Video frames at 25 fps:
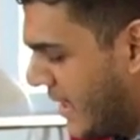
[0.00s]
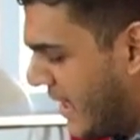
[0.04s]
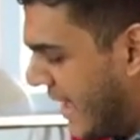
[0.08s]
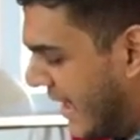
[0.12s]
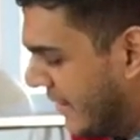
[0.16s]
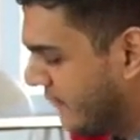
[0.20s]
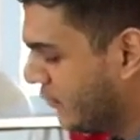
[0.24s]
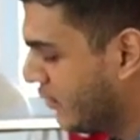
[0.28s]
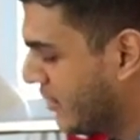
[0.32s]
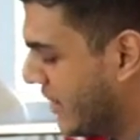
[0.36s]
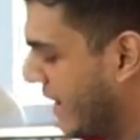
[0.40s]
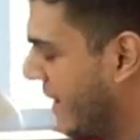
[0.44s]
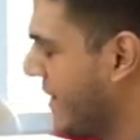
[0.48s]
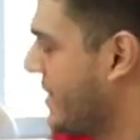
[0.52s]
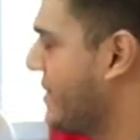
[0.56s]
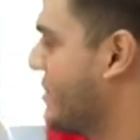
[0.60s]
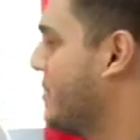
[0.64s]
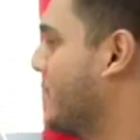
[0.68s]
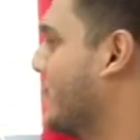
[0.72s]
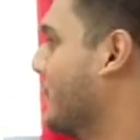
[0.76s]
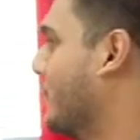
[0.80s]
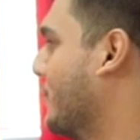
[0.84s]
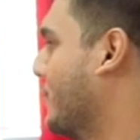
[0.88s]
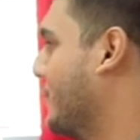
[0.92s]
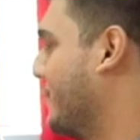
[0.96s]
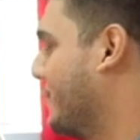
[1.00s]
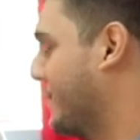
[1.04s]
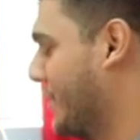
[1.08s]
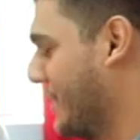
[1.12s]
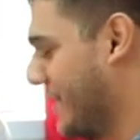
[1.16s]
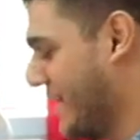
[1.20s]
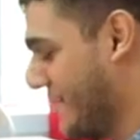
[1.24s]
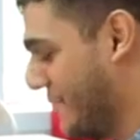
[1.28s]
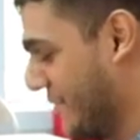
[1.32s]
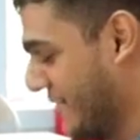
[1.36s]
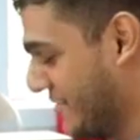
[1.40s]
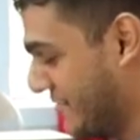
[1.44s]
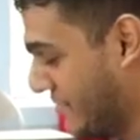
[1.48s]
I would like you to
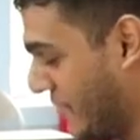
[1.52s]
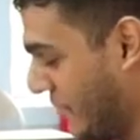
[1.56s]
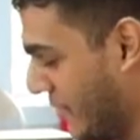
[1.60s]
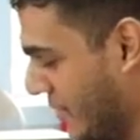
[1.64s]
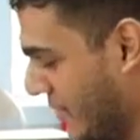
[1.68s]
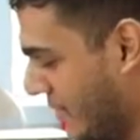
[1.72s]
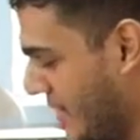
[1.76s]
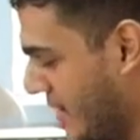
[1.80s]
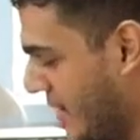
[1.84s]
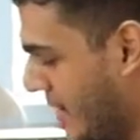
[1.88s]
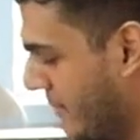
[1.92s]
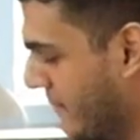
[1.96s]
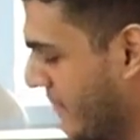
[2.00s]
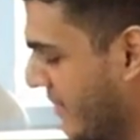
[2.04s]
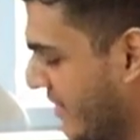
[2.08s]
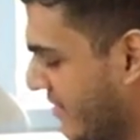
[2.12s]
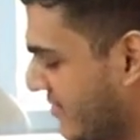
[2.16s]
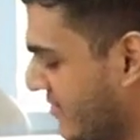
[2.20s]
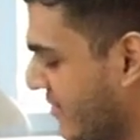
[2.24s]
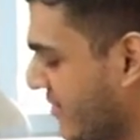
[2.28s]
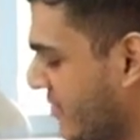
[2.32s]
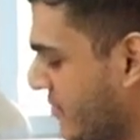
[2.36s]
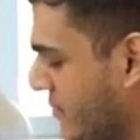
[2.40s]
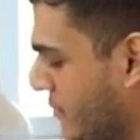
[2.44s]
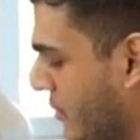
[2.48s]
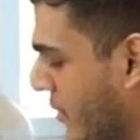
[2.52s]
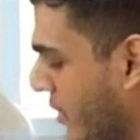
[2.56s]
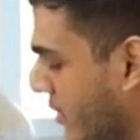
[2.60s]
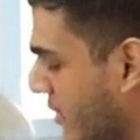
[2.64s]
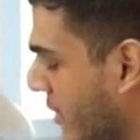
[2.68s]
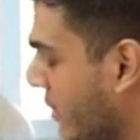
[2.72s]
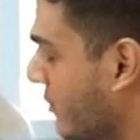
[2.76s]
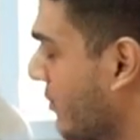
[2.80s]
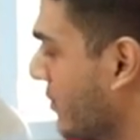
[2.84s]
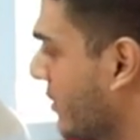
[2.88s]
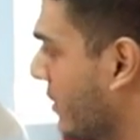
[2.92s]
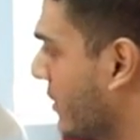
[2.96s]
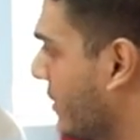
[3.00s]
give us all a message,
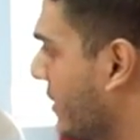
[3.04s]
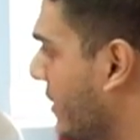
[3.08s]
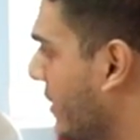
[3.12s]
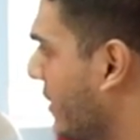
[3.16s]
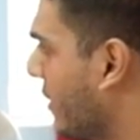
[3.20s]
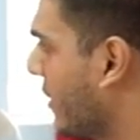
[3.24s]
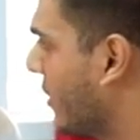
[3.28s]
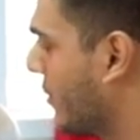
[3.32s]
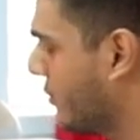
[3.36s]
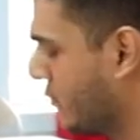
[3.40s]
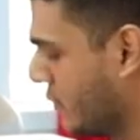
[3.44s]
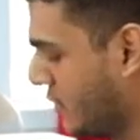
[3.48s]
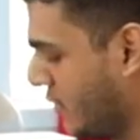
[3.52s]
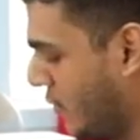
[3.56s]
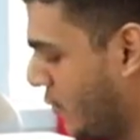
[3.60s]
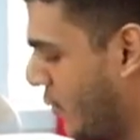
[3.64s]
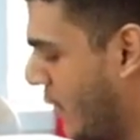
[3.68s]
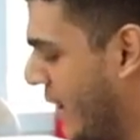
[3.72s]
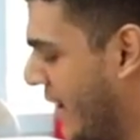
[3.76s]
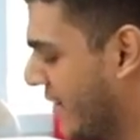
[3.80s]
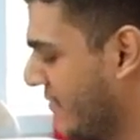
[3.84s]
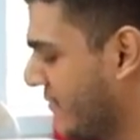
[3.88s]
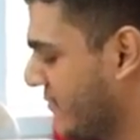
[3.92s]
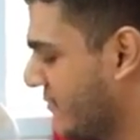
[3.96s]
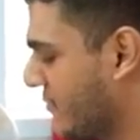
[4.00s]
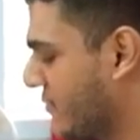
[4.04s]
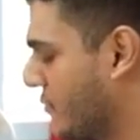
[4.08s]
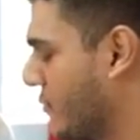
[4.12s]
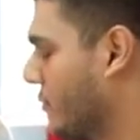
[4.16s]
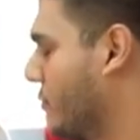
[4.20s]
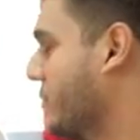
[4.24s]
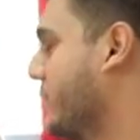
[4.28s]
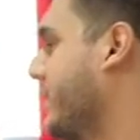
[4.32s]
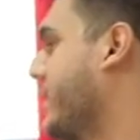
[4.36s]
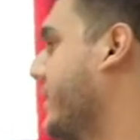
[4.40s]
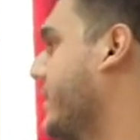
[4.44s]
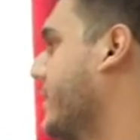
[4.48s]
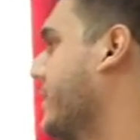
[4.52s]
particularly to the ones
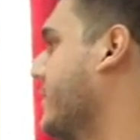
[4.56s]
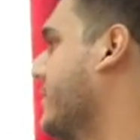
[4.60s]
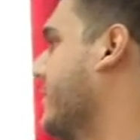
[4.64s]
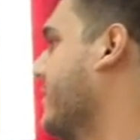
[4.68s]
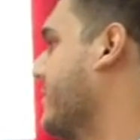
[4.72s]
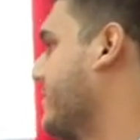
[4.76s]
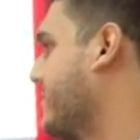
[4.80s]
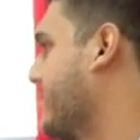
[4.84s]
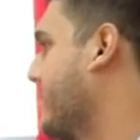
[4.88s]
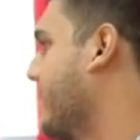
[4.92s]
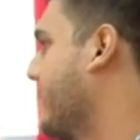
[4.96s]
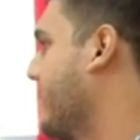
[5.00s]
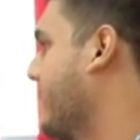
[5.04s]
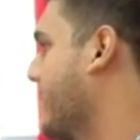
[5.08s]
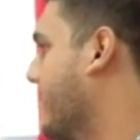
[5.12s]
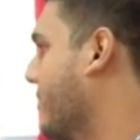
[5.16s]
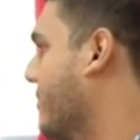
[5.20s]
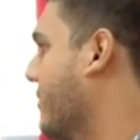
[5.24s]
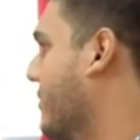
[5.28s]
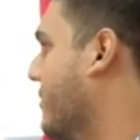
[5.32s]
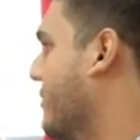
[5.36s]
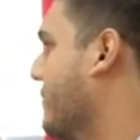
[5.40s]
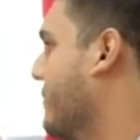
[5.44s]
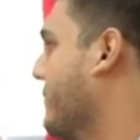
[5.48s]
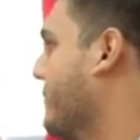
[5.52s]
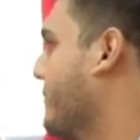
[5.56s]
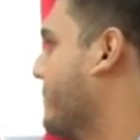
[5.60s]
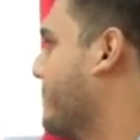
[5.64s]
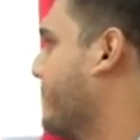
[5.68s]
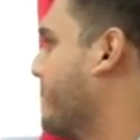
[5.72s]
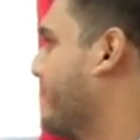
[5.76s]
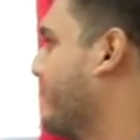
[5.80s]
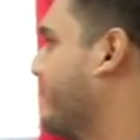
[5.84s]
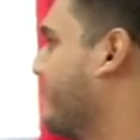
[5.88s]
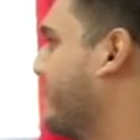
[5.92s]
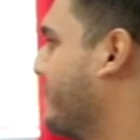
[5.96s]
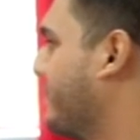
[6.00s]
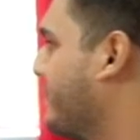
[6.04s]
who need a listening ear.
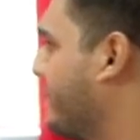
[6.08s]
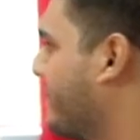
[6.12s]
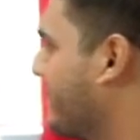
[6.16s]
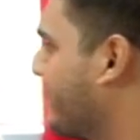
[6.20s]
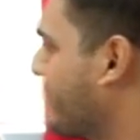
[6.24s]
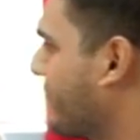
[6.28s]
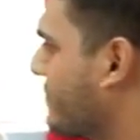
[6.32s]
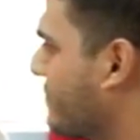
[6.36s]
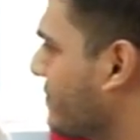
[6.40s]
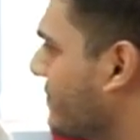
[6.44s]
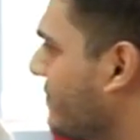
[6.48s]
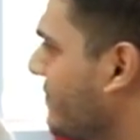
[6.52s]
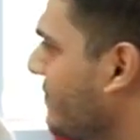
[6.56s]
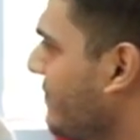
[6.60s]
Good.